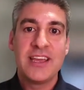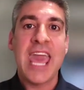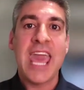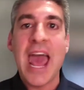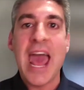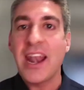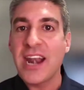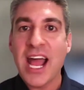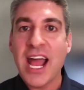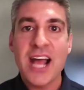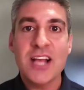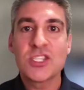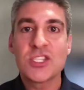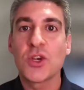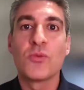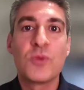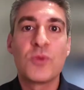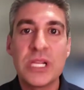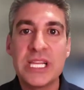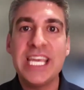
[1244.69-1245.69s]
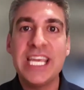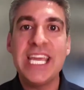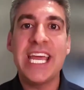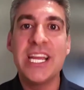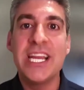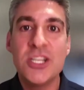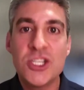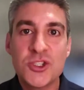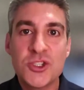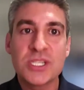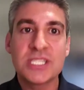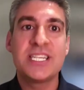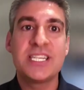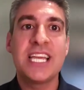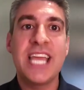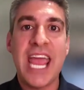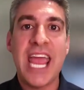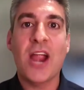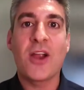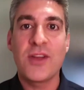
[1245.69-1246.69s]
Canada has a really
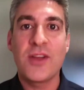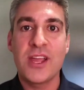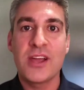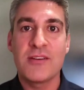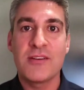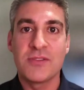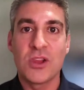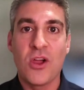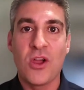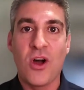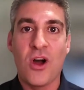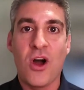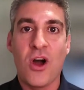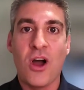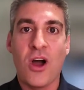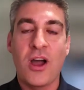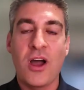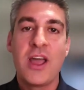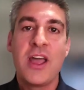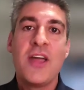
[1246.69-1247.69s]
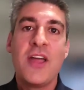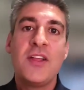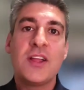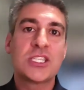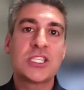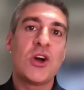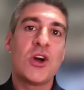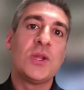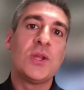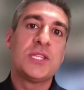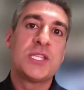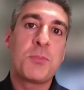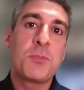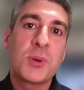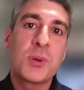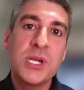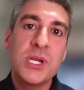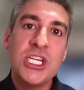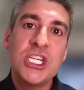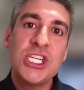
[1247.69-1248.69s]
interesting area of law. It's called
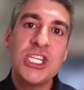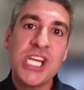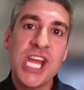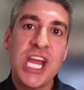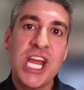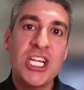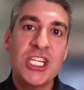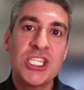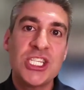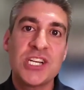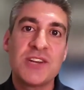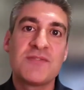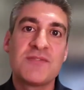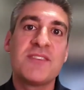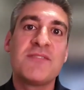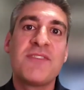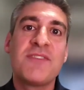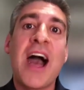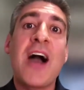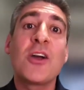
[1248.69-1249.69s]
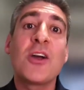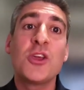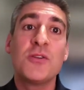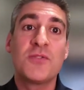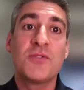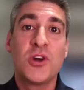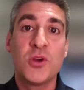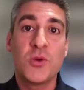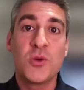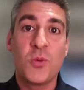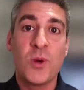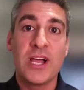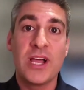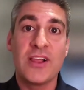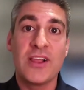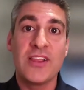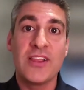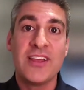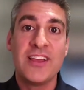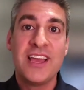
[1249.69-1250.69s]
depreciation of the value of
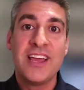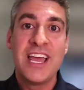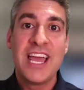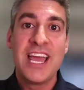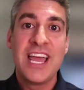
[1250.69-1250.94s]
goodwill.